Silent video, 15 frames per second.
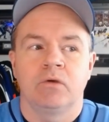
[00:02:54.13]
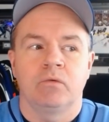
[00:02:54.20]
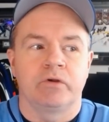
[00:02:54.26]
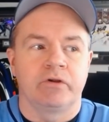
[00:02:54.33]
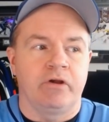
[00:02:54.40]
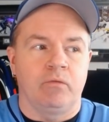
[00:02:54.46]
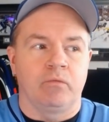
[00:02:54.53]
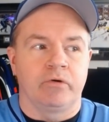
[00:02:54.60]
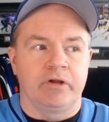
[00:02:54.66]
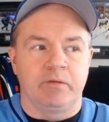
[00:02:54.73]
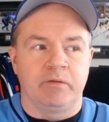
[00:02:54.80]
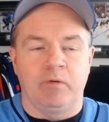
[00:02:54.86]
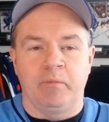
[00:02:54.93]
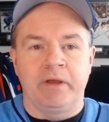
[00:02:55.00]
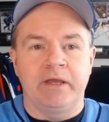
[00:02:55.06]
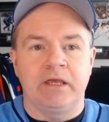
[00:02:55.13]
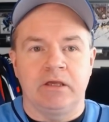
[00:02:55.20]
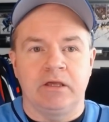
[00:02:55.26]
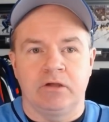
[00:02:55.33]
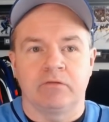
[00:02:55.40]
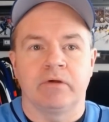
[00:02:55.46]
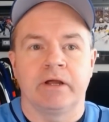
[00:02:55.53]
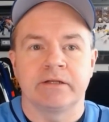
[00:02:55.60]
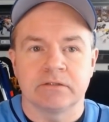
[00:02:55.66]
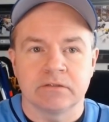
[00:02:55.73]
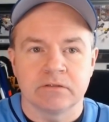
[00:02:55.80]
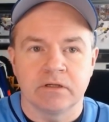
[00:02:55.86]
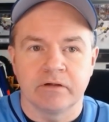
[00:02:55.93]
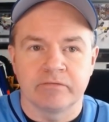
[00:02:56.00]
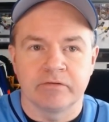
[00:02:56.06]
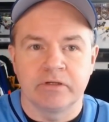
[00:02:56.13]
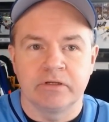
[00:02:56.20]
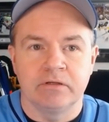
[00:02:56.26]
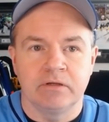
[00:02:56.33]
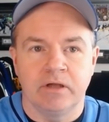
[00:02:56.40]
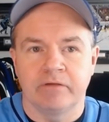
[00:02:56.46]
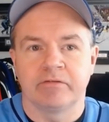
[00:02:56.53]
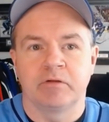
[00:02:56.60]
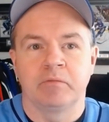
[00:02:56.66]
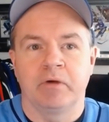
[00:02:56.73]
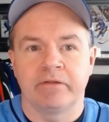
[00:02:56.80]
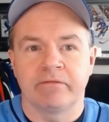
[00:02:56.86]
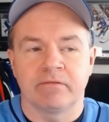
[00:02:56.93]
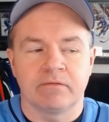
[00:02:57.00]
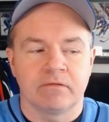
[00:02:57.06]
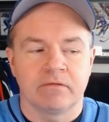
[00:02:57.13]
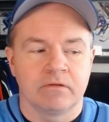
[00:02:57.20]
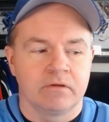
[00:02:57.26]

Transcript: You're not worried about making your rent every month.